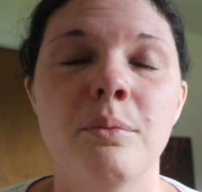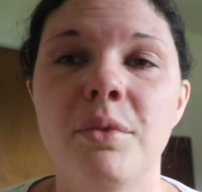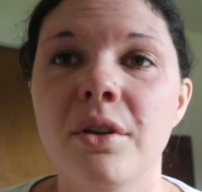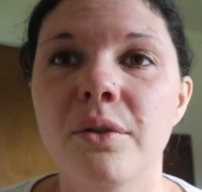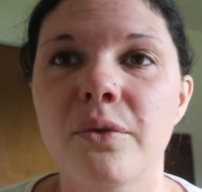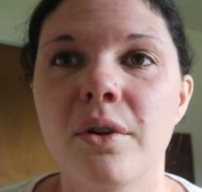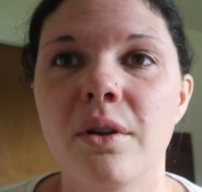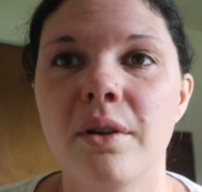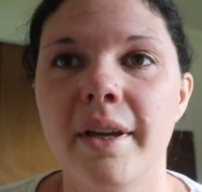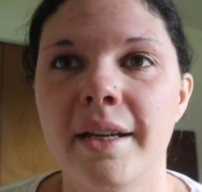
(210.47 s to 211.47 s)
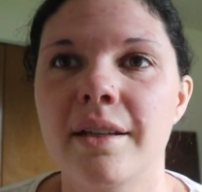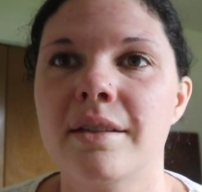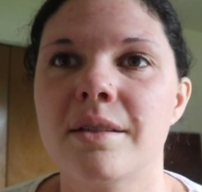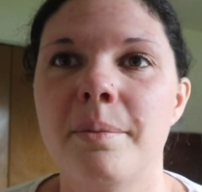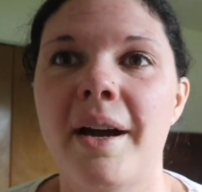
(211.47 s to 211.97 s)
beautiful and
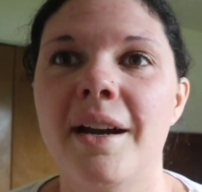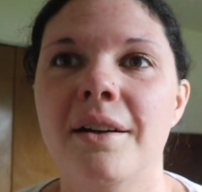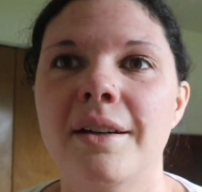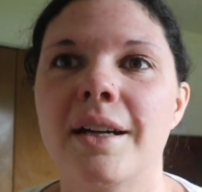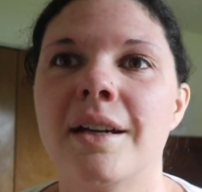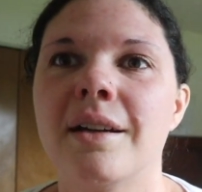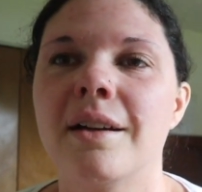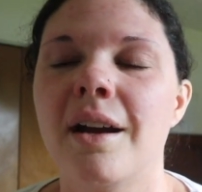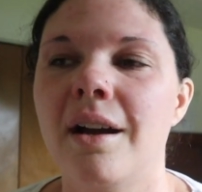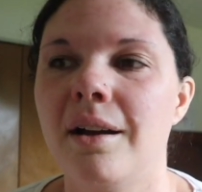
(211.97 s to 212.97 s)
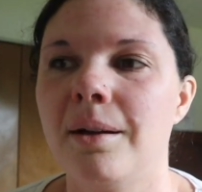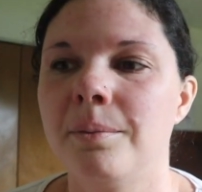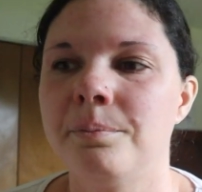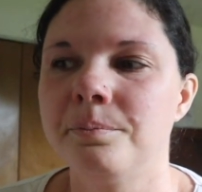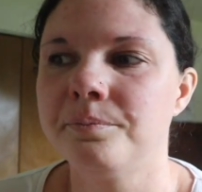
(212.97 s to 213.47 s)
inspiring,
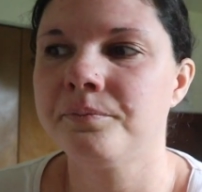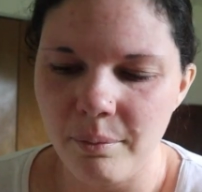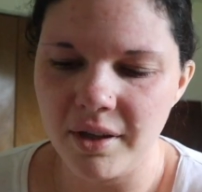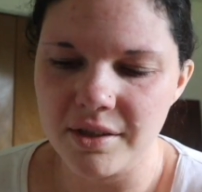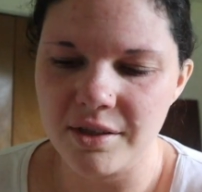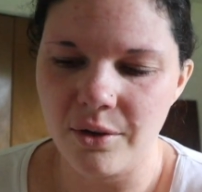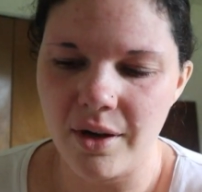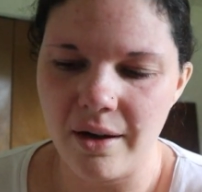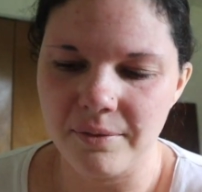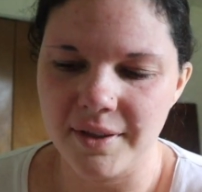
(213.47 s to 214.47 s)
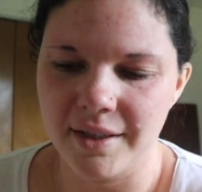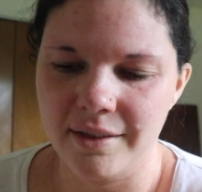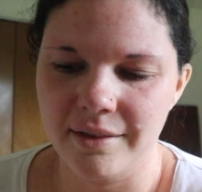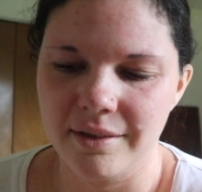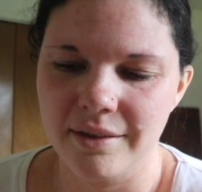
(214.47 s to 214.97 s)
but so
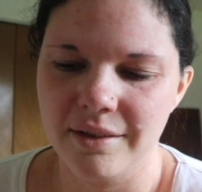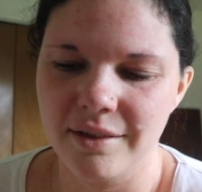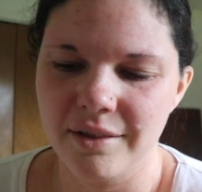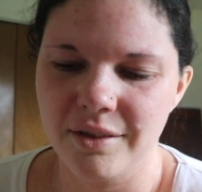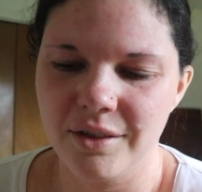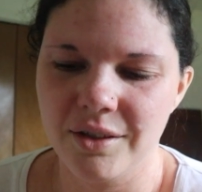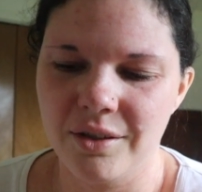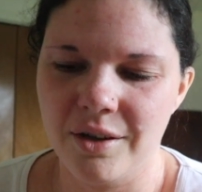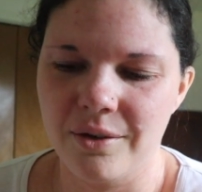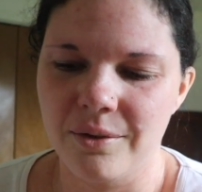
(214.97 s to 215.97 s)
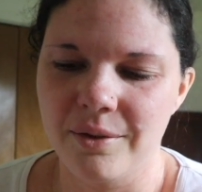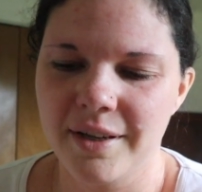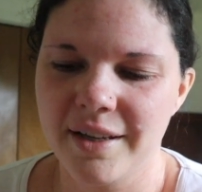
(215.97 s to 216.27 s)
often, you know,